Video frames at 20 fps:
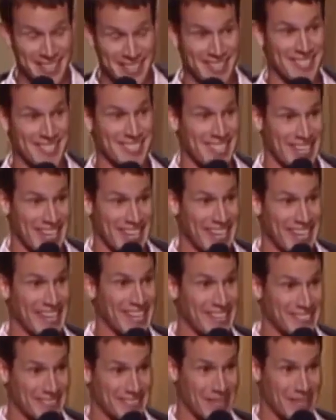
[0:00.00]
gonna sting,
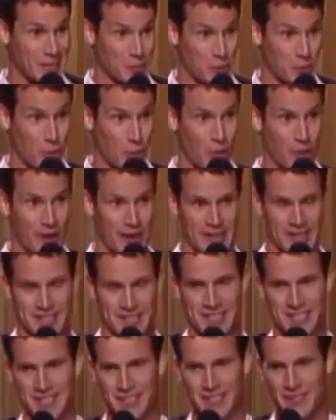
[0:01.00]
isn't it,
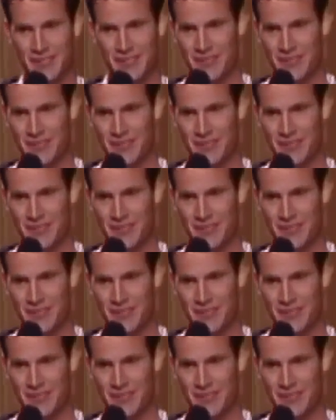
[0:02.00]
tourist?